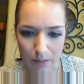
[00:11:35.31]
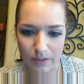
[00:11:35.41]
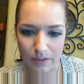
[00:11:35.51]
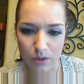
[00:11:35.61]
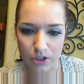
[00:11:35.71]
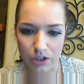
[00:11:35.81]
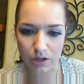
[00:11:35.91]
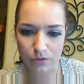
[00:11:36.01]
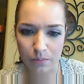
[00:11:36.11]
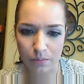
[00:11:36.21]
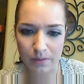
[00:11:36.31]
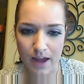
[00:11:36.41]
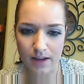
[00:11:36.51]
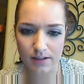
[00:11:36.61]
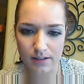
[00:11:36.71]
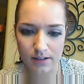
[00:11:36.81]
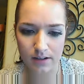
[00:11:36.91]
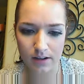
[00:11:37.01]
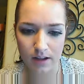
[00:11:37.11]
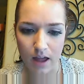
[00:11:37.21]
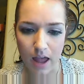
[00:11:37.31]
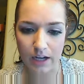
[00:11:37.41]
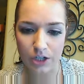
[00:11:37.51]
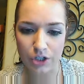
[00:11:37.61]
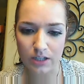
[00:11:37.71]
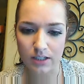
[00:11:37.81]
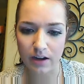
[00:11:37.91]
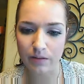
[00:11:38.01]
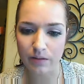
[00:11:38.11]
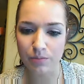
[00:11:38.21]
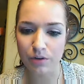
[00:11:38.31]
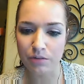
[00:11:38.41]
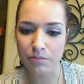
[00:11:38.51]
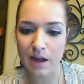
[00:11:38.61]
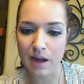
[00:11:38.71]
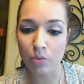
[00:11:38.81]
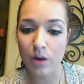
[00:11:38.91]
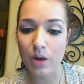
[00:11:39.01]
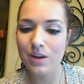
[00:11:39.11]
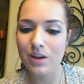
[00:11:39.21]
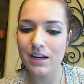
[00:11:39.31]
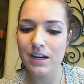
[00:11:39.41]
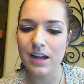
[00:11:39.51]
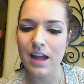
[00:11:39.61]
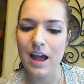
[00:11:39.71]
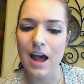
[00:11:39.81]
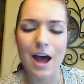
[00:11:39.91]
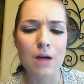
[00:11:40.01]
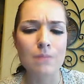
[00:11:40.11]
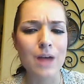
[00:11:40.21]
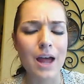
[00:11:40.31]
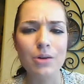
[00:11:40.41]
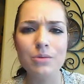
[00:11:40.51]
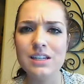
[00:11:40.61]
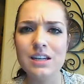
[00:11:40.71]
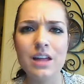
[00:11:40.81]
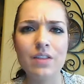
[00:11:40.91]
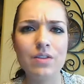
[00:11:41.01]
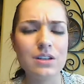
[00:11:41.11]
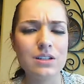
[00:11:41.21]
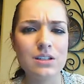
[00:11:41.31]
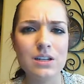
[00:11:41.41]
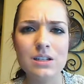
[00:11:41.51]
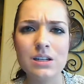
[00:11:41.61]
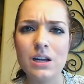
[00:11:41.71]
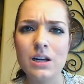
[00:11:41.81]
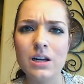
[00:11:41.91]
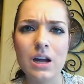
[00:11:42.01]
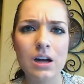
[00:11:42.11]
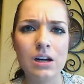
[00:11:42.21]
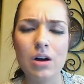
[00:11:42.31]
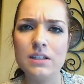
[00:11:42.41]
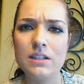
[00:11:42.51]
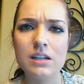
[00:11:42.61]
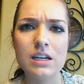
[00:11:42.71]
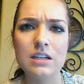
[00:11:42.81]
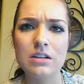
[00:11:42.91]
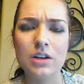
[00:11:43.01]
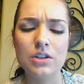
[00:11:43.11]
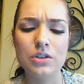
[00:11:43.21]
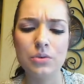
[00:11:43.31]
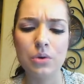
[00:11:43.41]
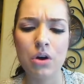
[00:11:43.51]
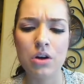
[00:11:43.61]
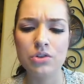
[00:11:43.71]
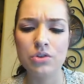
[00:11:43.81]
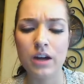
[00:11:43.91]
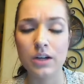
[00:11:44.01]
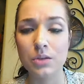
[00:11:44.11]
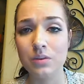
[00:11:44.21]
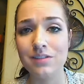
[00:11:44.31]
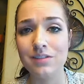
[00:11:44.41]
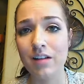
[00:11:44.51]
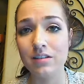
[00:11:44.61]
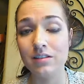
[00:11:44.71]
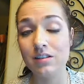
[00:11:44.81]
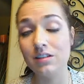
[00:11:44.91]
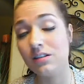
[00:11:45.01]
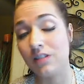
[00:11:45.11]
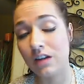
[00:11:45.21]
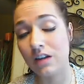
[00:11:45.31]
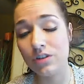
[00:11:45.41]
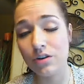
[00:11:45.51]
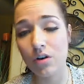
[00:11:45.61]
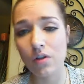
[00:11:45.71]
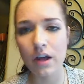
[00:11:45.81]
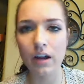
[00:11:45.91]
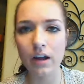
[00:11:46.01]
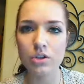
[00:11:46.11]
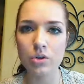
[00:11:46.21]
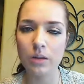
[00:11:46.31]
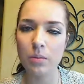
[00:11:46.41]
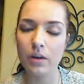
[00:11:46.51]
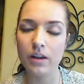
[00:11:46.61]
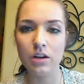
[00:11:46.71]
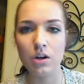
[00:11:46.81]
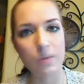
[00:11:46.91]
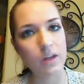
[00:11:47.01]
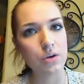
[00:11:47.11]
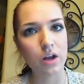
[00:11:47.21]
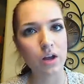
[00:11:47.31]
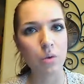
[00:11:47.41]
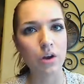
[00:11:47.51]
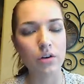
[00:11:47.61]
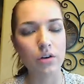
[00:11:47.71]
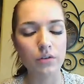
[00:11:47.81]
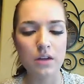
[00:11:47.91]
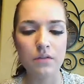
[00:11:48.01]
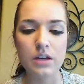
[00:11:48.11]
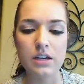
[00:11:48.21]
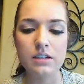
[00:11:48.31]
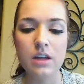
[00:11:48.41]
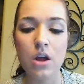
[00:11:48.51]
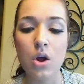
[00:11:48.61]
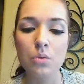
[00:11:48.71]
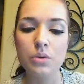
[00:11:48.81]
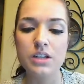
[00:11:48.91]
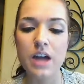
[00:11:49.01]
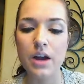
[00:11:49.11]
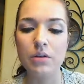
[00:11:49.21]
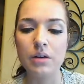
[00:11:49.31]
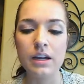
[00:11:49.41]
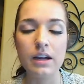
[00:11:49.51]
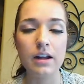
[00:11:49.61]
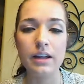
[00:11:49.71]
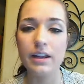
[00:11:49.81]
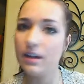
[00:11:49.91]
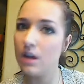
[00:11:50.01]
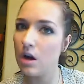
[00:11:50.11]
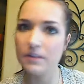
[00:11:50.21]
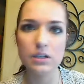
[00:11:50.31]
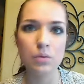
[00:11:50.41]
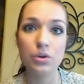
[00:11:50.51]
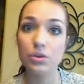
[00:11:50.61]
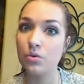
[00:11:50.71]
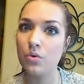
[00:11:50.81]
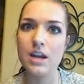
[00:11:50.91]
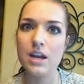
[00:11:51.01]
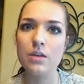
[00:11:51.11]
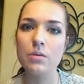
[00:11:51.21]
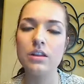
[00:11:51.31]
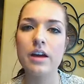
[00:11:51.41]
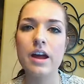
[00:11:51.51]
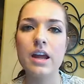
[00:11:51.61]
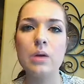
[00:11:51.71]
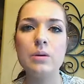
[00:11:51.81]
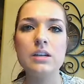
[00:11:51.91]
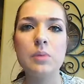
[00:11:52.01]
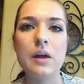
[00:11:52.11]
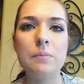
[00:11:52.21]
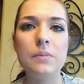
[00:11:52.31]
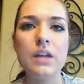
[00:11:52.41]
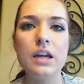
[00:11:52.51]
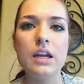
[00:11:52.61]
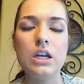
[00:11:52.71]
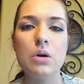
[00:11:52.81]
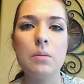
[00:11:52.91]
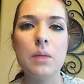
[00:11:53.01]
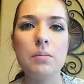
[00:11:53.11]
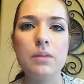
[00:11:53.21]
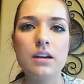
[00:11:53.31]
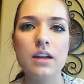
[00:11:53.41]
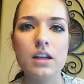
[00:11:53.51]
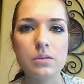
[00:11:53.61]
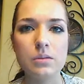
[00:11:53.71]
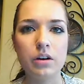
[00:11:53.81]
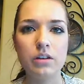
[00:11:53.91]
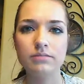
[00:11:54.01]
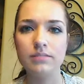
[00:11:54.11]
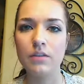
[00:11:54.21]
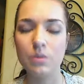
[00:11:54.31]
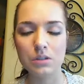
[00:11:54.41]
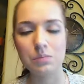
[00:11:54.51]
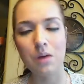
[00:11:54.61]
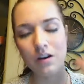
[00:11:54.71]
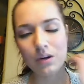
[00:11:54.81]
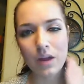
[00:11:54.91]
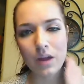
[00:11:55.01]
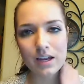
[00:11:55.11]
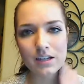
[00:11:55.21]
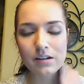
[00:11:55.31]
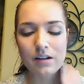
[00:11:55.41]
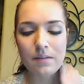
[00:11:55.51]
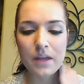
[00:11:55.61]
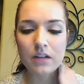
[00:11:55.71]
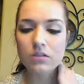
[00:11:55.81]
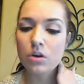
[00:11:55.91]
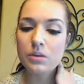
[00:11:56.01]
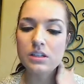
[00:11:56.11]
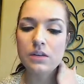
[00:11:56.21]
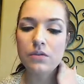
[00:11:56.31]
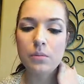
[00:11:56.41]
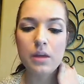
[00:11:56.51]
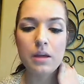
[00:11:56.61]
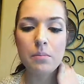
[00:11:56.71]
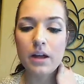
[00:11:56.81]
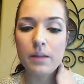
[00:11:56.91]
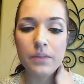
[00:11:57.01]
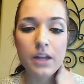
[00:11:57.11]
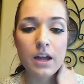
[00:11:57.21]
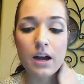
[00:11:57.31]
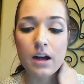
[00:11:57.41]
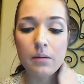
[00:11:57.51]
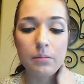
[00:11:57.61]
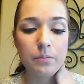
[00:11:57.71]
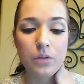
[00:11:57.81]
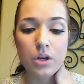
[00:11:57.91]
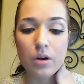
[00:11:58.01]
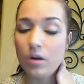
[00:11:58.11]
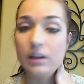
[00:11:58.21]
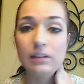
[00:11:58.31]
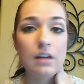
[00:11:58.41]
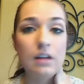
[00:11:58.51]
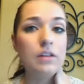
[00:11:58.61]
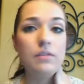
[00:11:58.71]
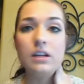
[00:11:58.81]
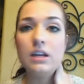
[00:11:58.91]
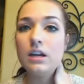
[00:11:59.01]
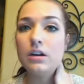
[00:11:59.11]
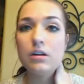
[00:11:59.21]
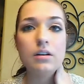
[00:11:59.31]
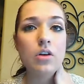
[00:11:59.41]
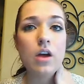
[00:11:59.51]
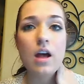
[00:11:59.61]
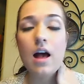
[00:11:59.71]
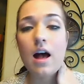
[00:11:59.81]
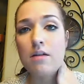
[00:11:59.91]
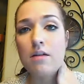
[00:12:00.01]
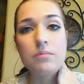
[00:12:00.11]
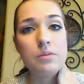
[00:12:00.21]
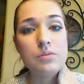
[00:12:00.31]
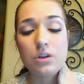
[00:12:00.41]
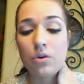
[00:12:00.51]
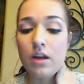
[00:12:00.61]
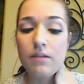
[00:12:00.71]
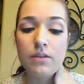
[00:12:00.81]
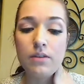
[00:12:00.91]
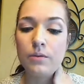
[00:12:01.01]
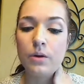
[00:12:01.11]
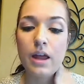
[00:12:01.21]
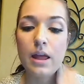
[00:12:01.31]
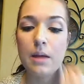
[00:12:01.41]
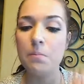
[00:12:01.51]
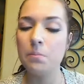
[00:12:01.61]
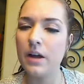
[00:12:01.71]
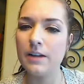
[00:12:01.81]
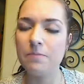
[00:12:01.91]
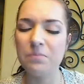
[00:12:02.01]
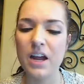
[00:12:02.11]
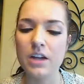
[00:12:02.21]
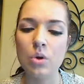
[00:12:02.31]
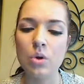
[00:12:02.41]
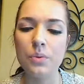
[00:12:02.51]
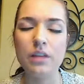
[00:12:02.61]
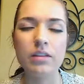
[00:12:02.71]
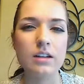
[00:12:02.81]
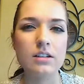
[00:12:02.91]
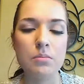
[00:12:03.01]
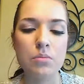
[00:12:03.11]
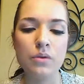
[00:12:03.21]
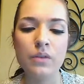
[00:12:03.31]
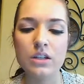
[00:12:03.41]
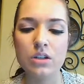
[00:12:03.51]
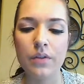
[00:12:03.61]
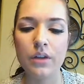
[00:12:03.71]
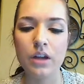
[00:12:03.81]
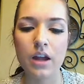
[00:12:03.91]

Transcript: This question comes from Guest. Any chance the Coyotes bring back Ray Whitney? I don't see that this season. Obviously, he's locked into a contract with Dallas. It's his last year on that contract, but then you kind of wonder if he's retiring. He obviously worked great here with the Coyotes, but it might be a case where everyone's parted ways, and that's all we see from him. But I know he loved living here. It was a great fit for him, but I don't think that's a move that's on the